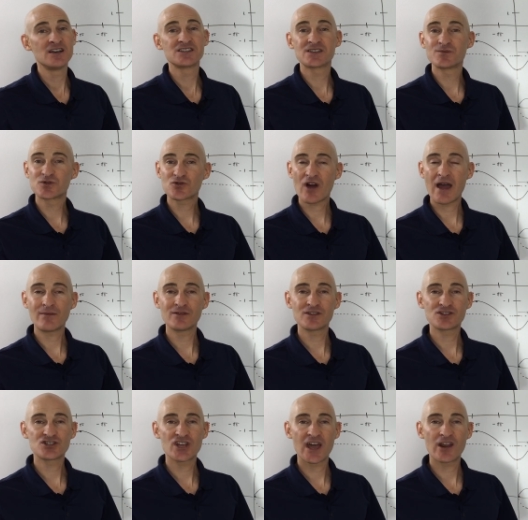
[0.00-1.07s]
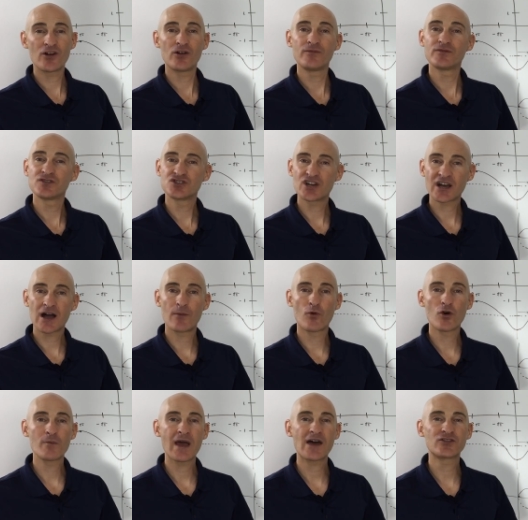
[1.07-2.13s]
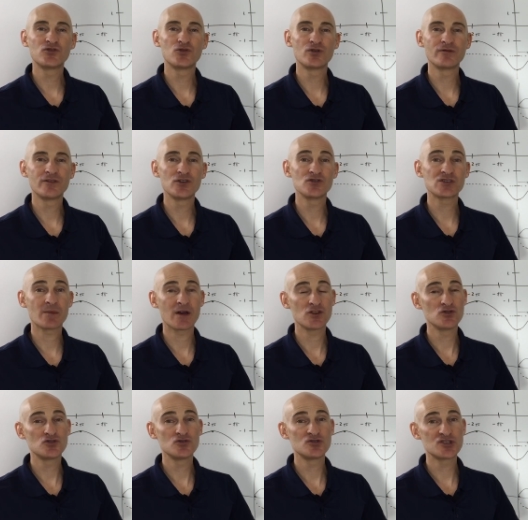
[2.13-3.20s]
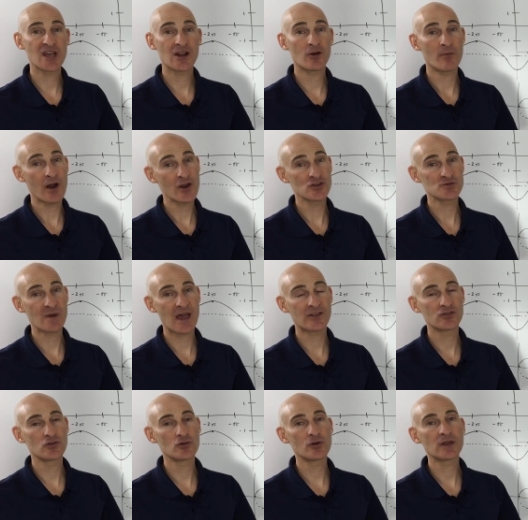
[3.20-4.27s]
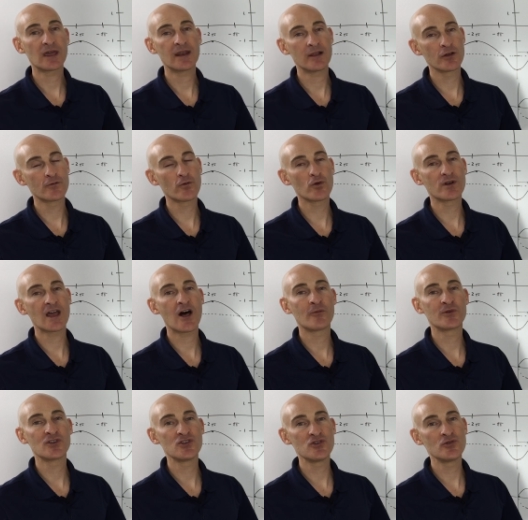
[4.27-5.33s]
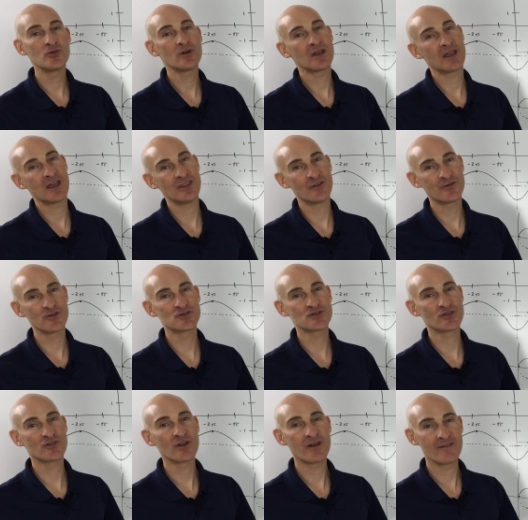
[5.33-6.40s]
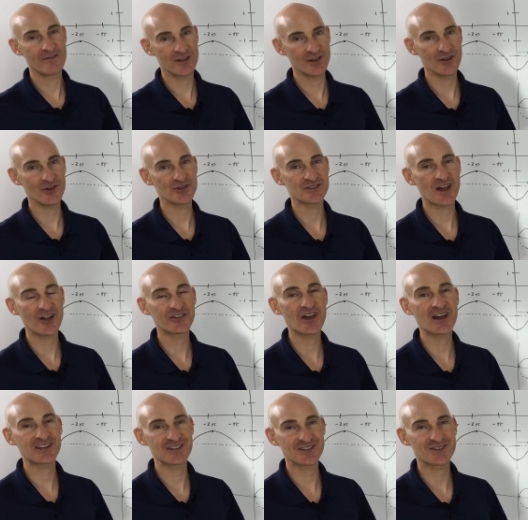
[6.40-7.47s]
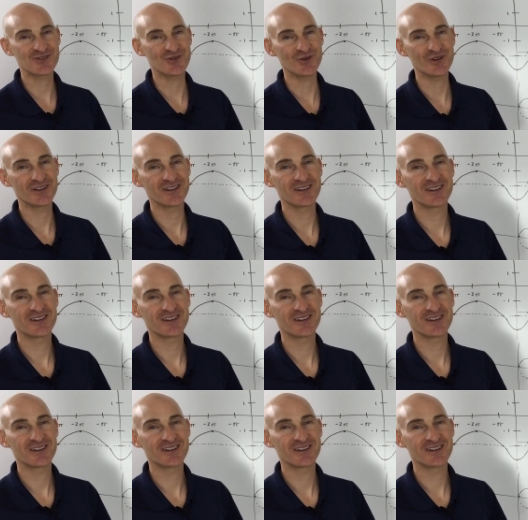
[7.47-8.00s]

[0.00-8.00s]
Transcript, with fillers: Subscribe to the channel, check out more math tutoring videos on my YouTube channel, Mario's Math Tutoring, and I look forward to helping you in the future videos. I'll talk to you soon.